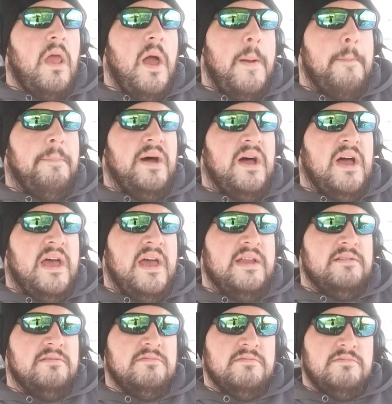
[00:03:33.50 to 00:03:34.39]

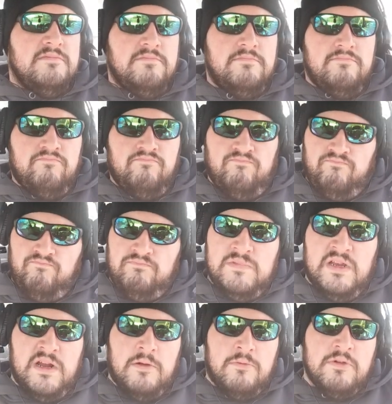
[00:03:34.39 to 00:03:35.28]
But,
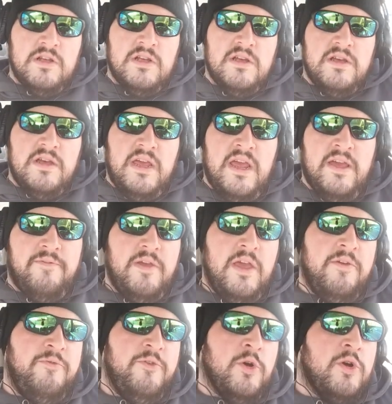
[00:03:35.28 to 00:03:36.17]

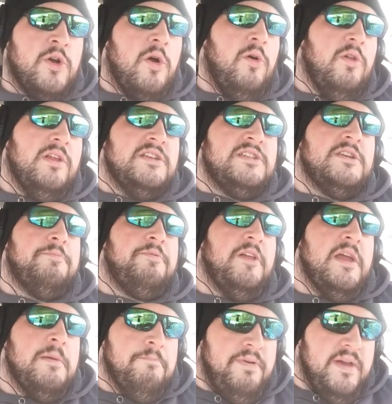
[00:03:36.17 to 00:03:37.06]
if your goal is to
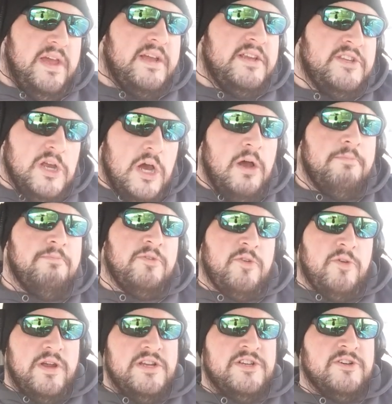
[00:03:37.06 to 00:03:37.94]
play big, dumb
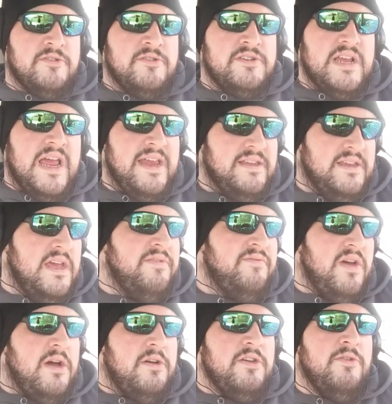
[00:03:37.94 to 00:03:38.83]
creatures and get
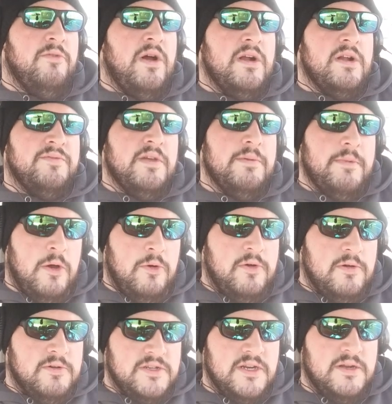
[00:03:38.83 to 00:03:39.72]
value out of them,
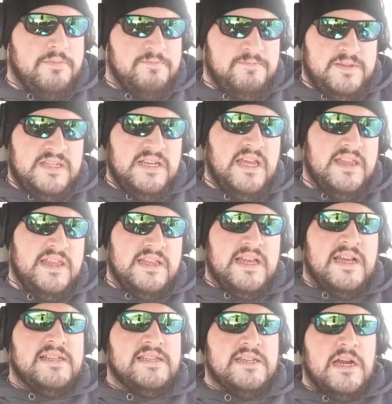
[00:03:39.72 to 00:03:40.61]
Oko's going to see that
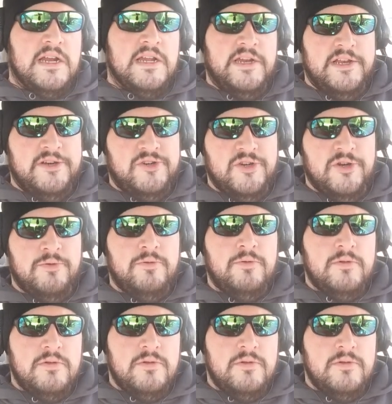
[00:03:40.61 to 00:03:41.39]
that's not an issue.